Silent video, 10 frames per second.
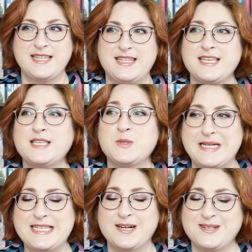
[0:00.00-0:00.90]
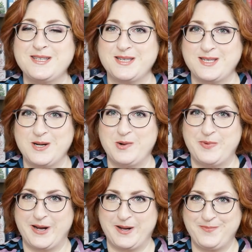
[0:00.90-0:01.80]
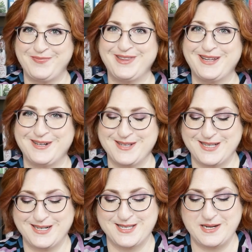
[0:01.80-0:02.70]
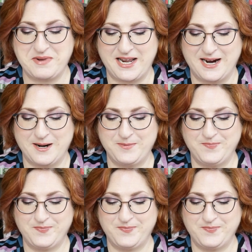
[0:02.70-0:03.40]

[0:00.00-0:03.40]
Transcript: This is when it starts to snowball. Little, little snippet here.